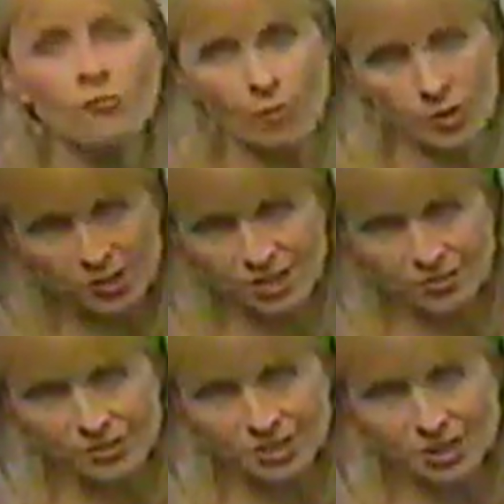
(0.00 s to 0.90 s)
far
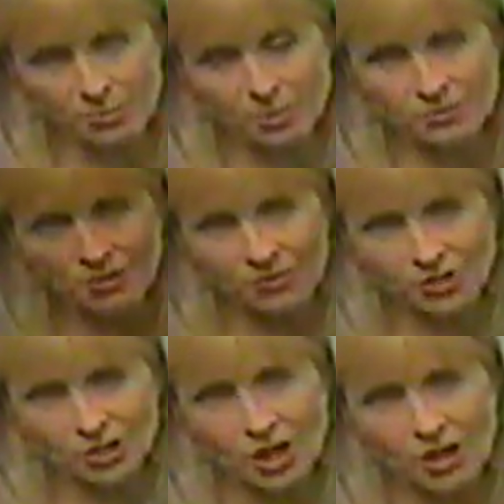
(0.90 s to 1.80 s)
southern suburbs of
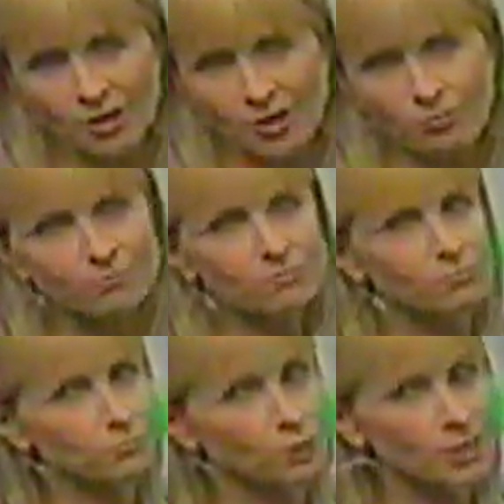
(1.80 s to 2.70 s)
Chicago,
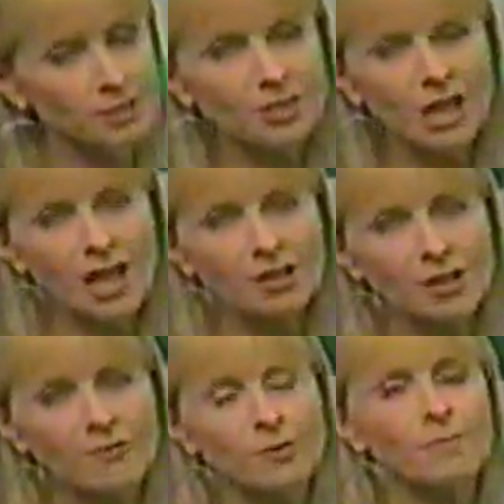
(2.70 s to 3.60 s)
brought the cloud
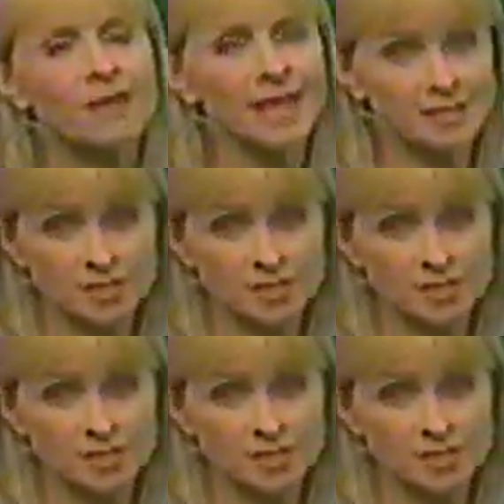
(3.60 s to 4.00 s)
cover, and